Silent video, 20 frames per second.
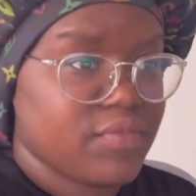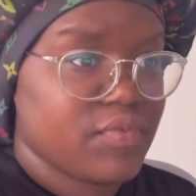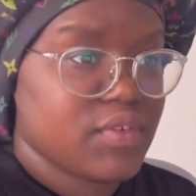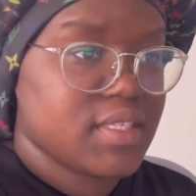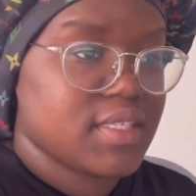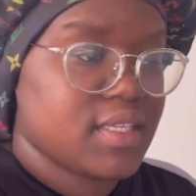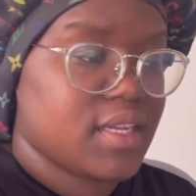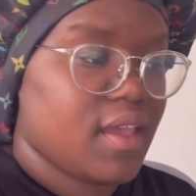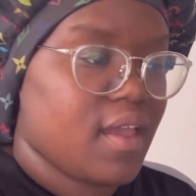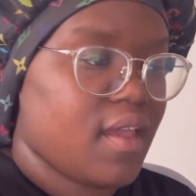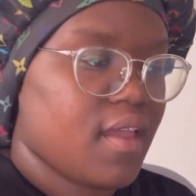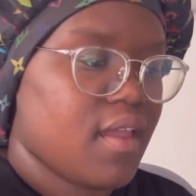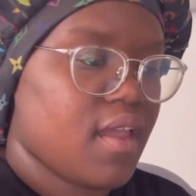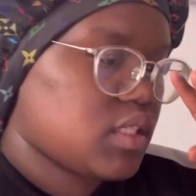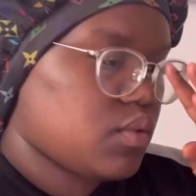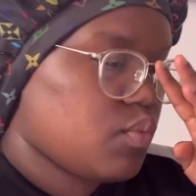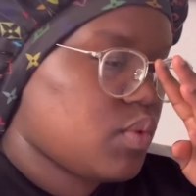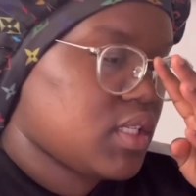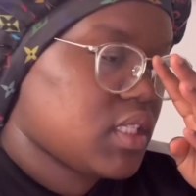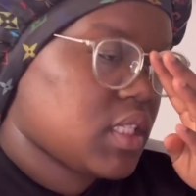for today.
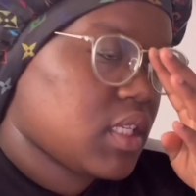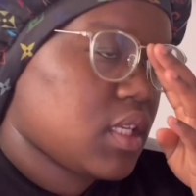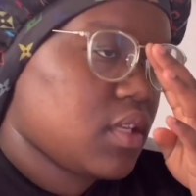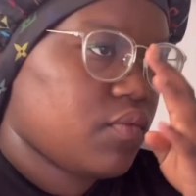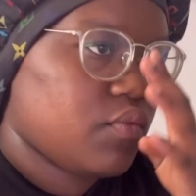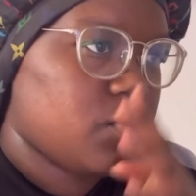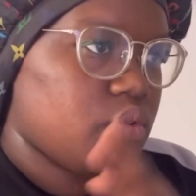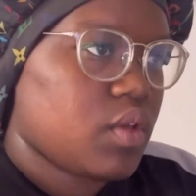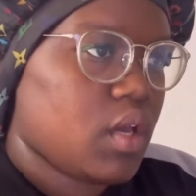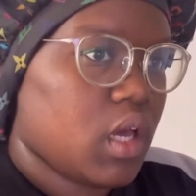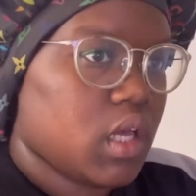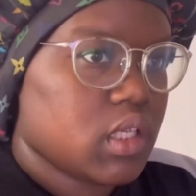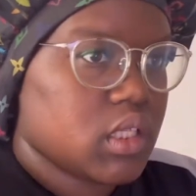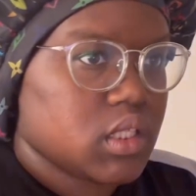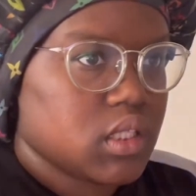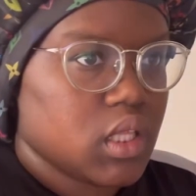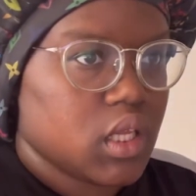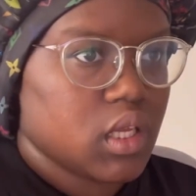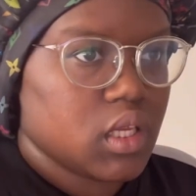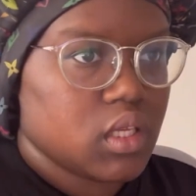Just wanted to give you guys
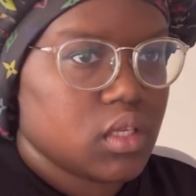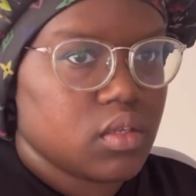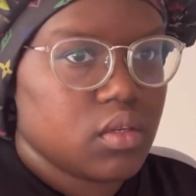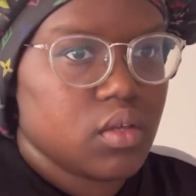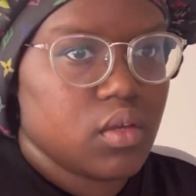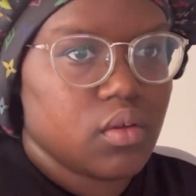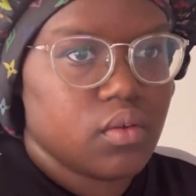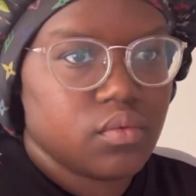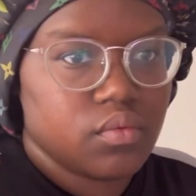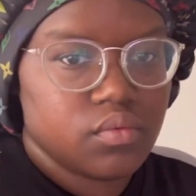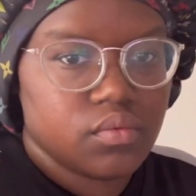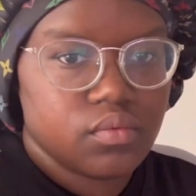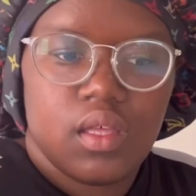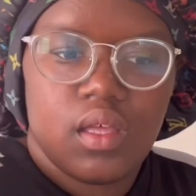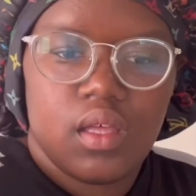like, you know,